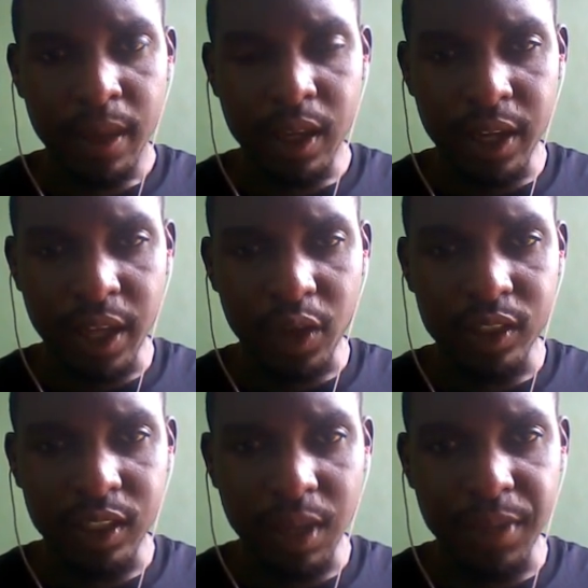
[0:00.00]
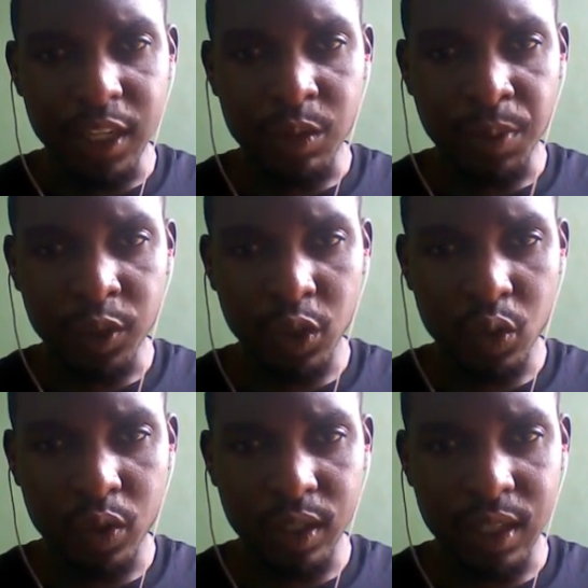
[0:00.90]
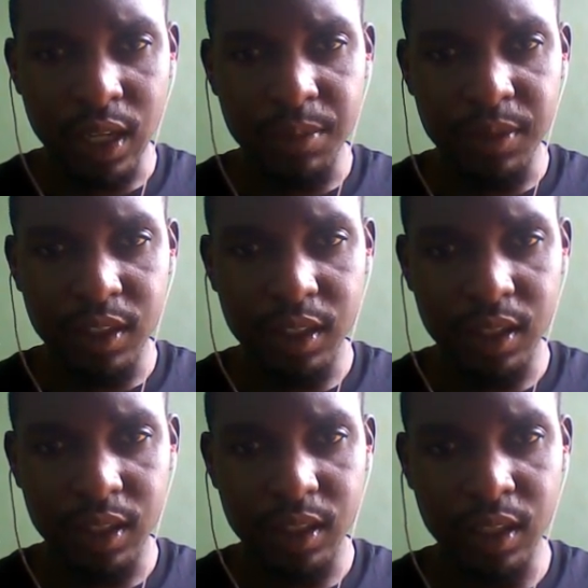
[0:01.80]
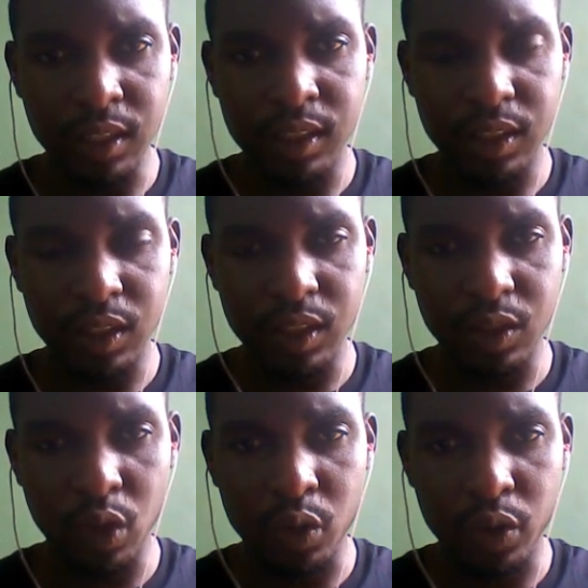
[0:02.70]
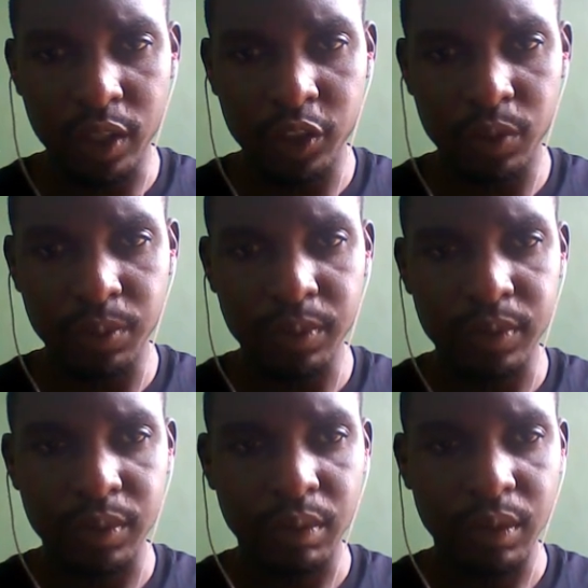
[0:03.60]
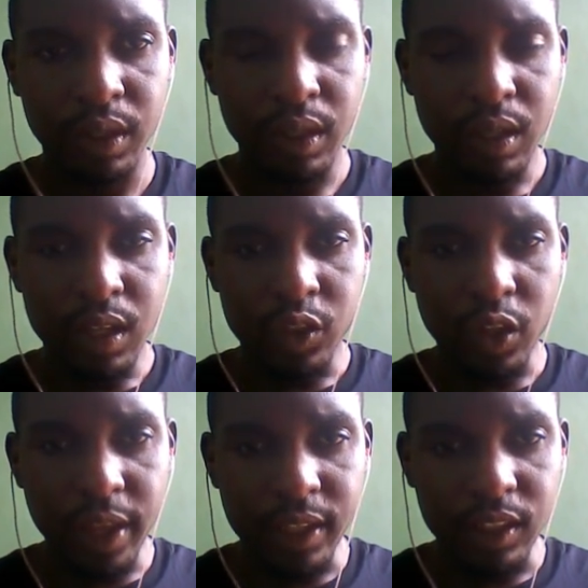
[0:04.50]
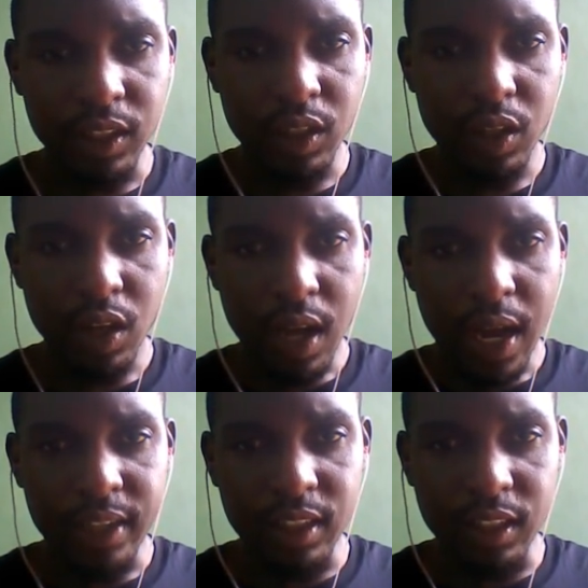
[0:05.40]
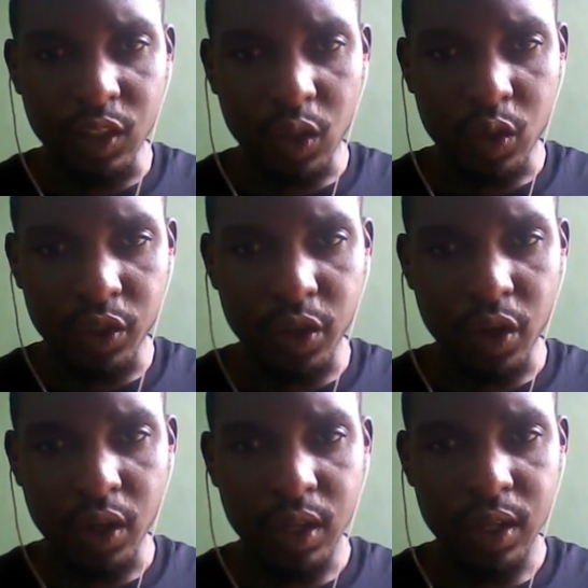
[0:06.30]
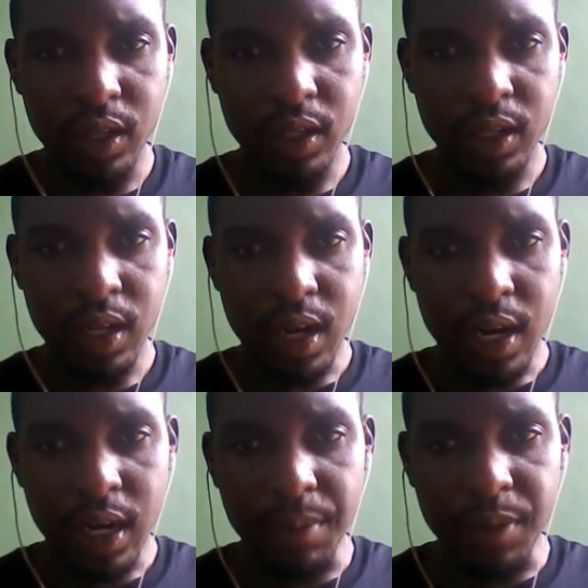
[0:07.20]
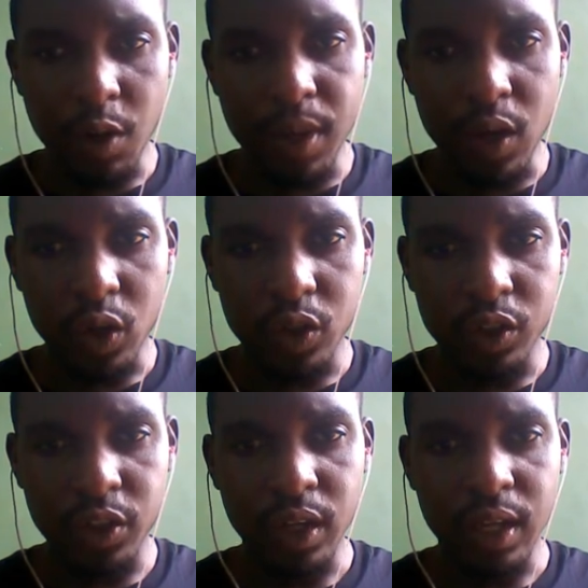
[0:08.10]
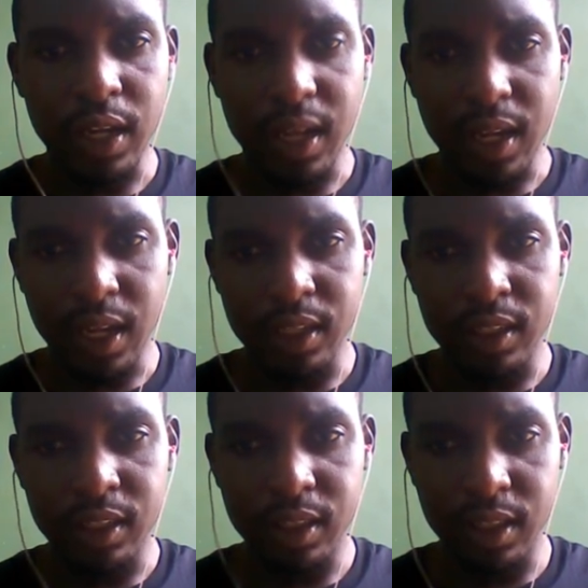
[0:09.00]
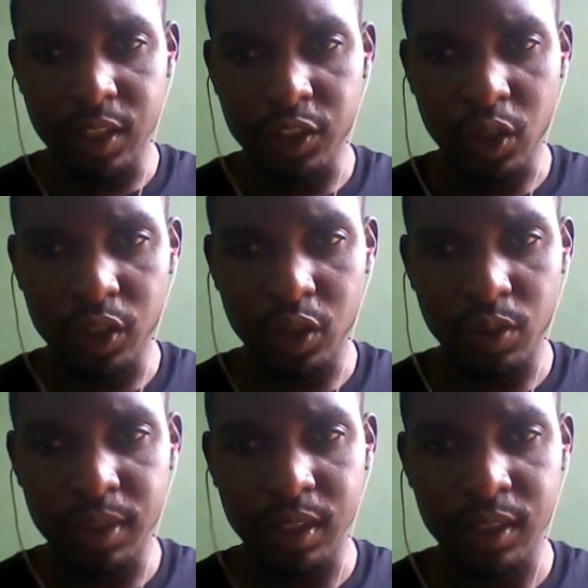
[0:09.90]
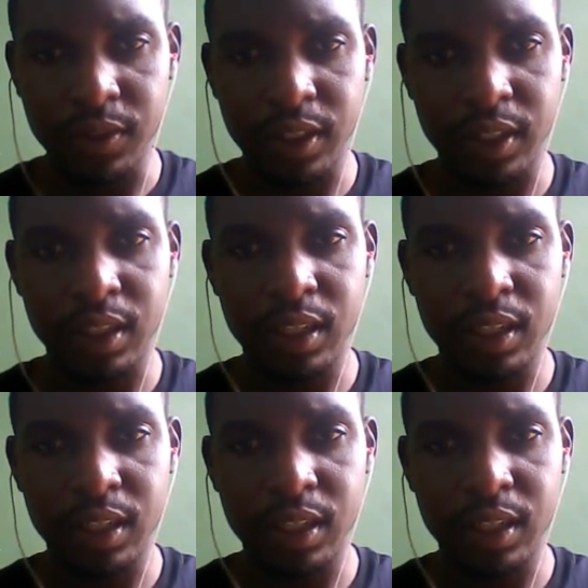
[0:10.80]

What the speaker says: In other words, lambda is proportional to the time t. That's what we assume. So that at t is equal to 0, lambda will be equal to 0, and the initial condition will be satisfied.